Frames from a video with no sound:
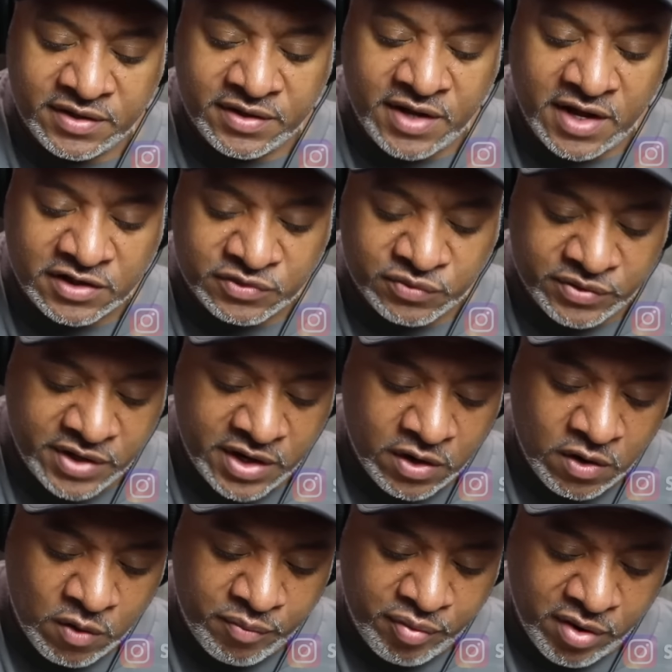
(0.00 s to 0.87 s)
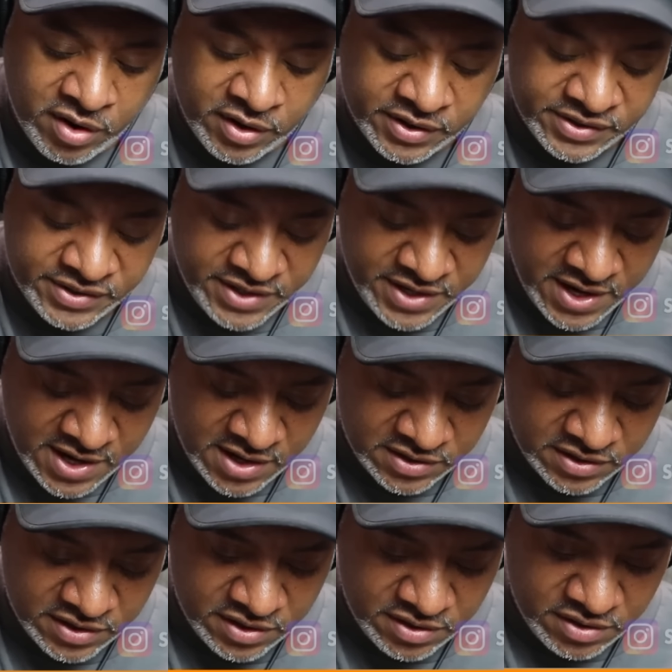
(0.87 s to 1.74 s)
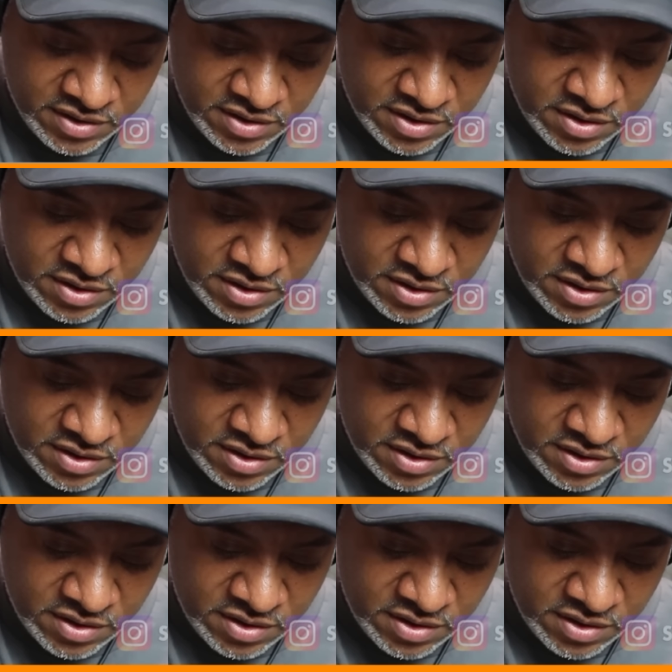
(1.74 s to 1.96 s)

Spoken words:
then that's when they go park in the alley.